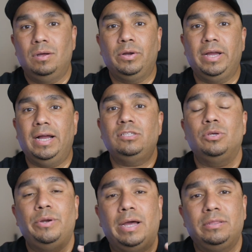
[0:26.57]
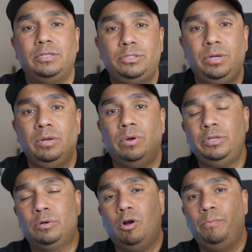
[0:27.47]
Okay guys, so you're out there shooting
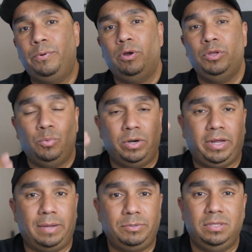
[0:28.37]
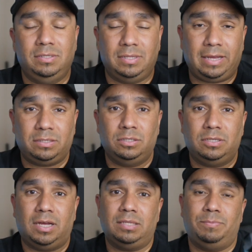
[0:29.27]
on your GoPro. You want to capture these action
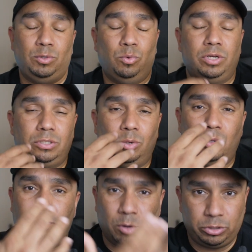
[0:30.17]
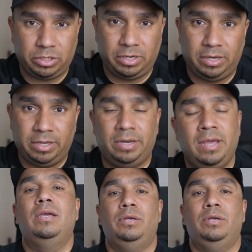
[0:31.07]
shots, but you want to show the motion in it.